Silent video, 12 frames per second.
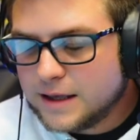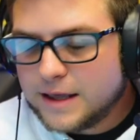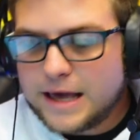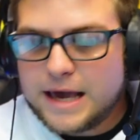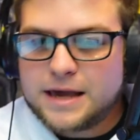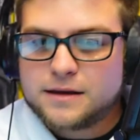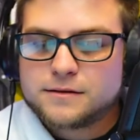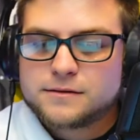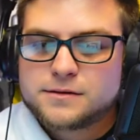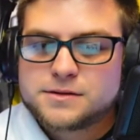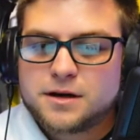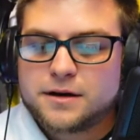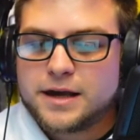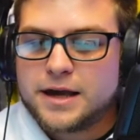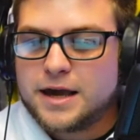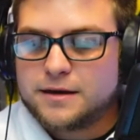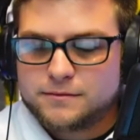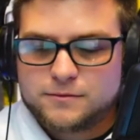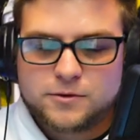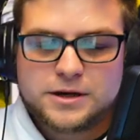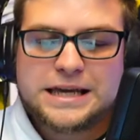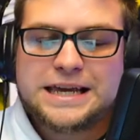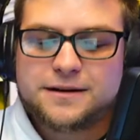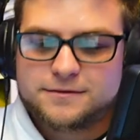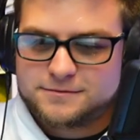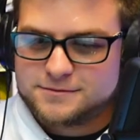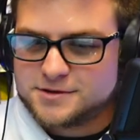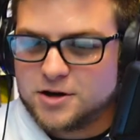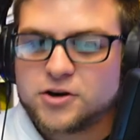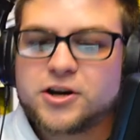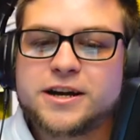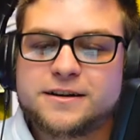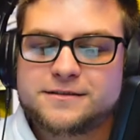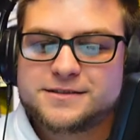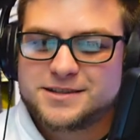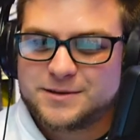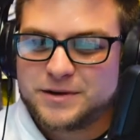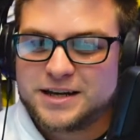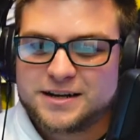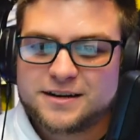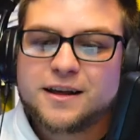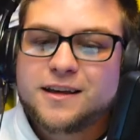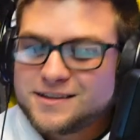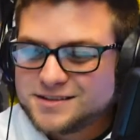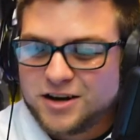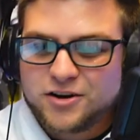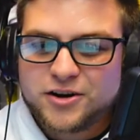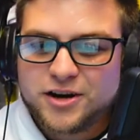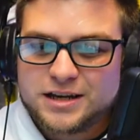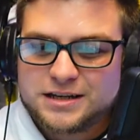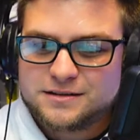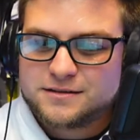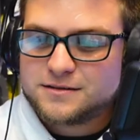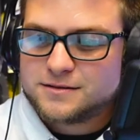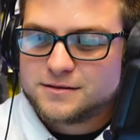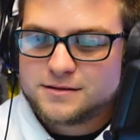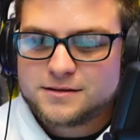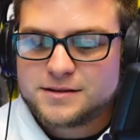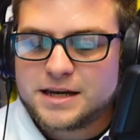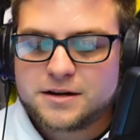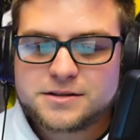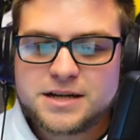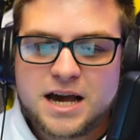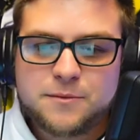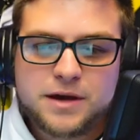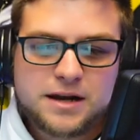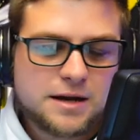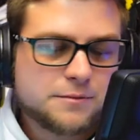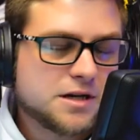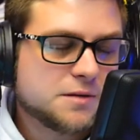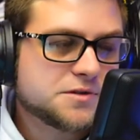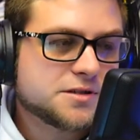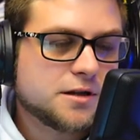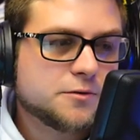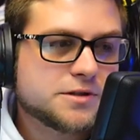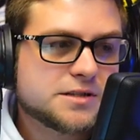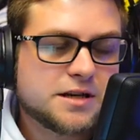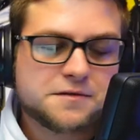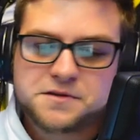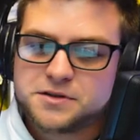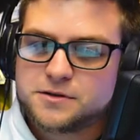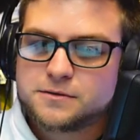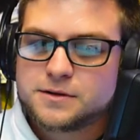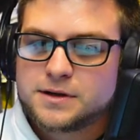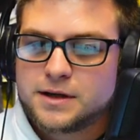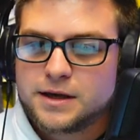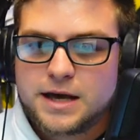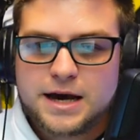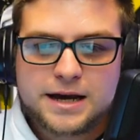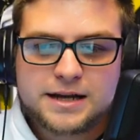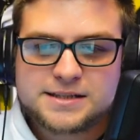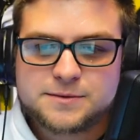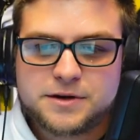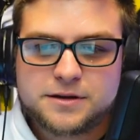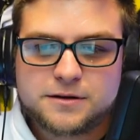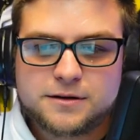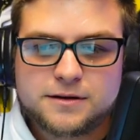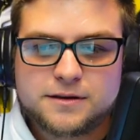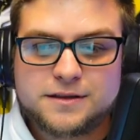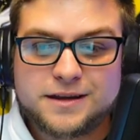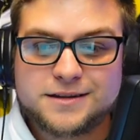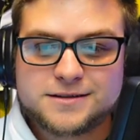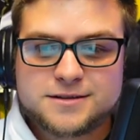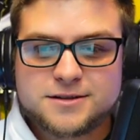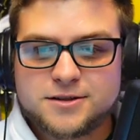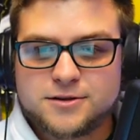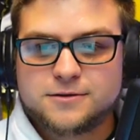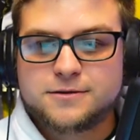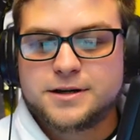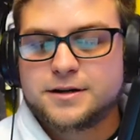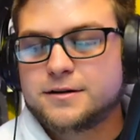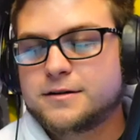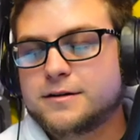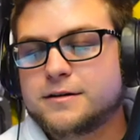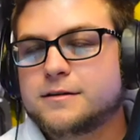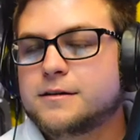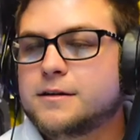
Hey, it's okay. Well, Keen, it's all good. See, I'm getting it. It's all good. Take your time, man. I'm I'm slow with stuff too. I got some other things to do here and